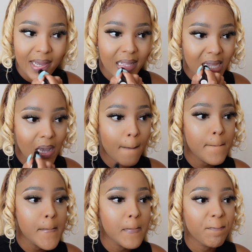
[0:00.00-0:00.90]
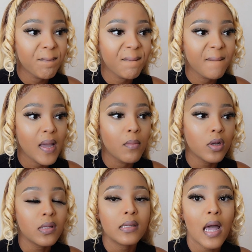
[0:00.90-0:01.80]
I think
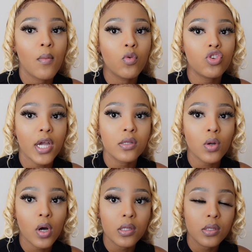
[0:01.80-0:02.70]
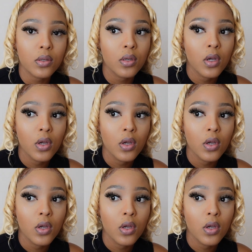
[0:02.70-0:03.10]
most of the time we try so hard to